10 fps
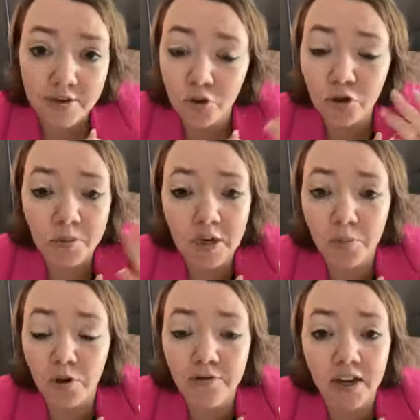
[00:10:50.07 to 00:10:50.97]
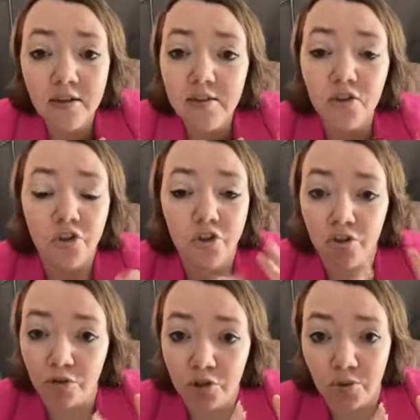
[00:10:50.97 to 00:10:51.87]
social media profiles just
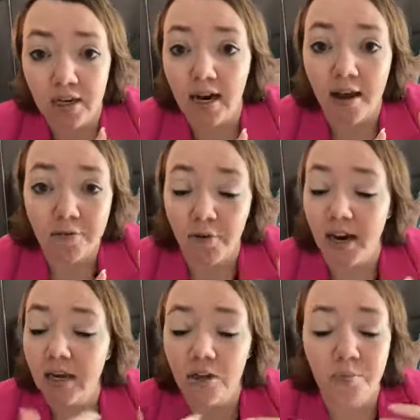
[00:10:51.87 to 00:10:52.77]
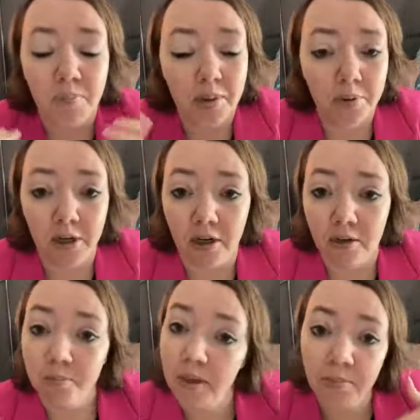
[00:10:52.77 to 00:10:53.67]
don't do it enough, right? People
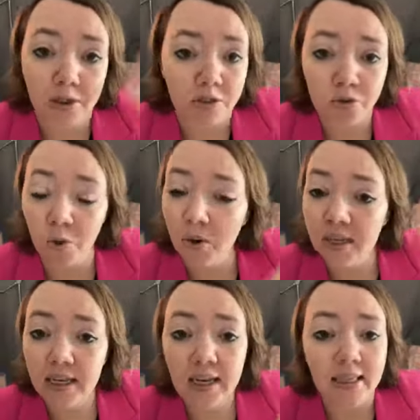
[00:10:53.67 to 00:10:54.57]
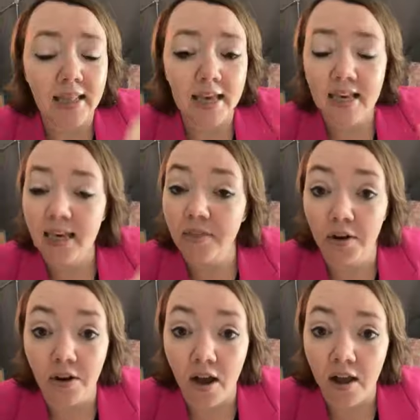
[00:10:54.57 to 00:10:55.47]
are scrolling and liking and
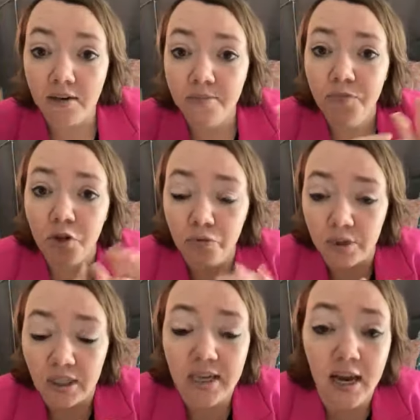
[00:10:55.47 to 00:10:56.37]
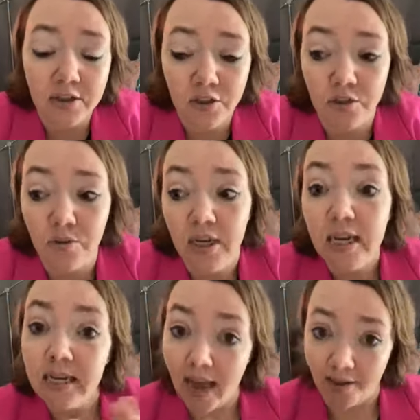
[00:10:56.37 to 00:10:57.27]
they're gone. You really got to
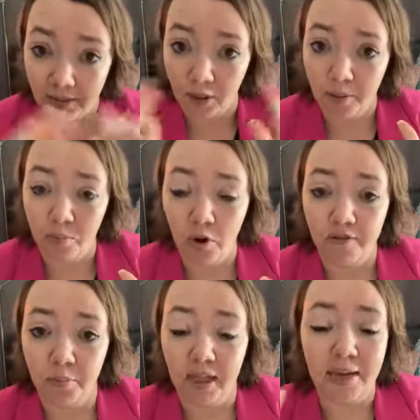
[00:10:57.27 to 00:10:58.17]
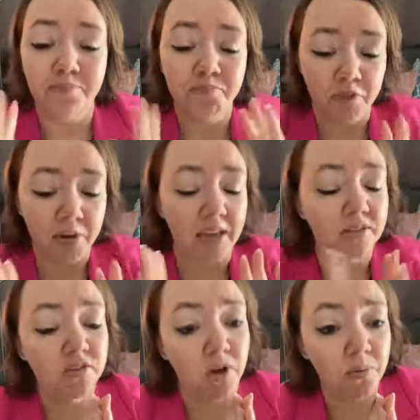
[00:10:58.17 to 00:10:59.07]
have a little bit more of a plan. Okay,
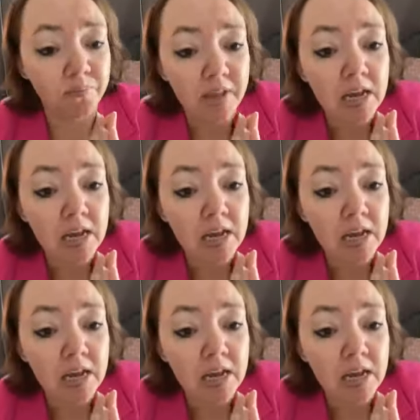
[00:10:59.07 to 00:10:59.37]
so